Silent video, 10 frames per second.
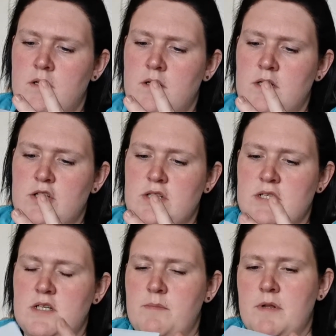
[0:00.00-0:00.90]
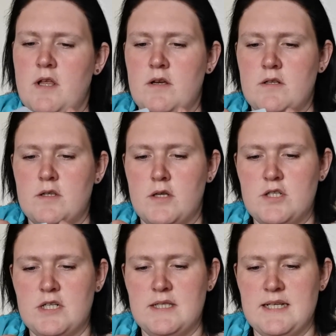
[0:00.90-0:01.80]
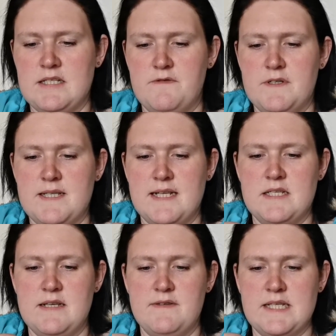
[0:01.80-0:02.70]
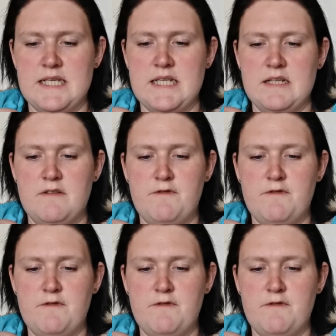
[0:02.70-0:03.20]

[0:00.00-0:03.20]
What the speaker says: It just says dermatological tested for sensitive skin.